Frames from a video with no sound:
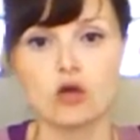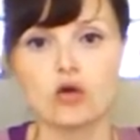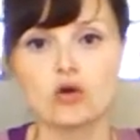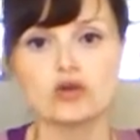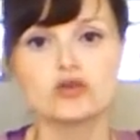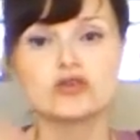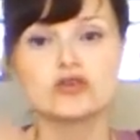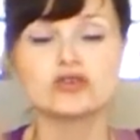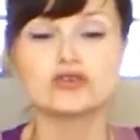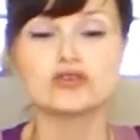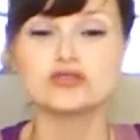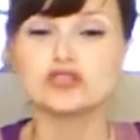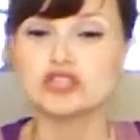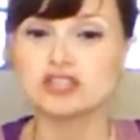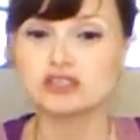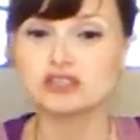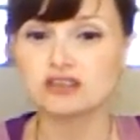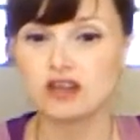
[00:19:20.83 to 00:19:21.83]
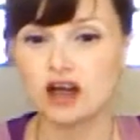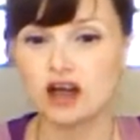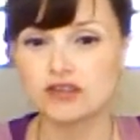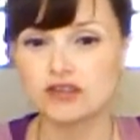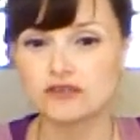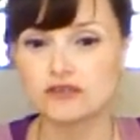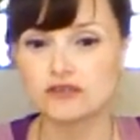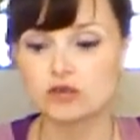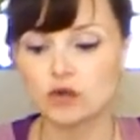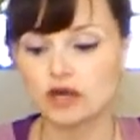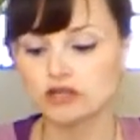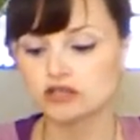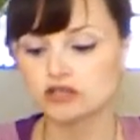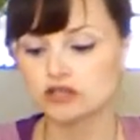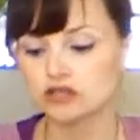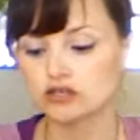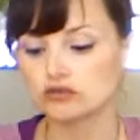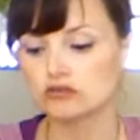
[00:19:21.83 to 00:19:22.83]
Or you could use cheesecloth if you
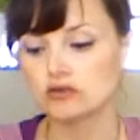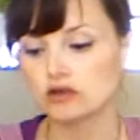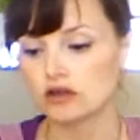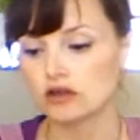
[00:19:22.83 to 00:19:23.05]
wanted to.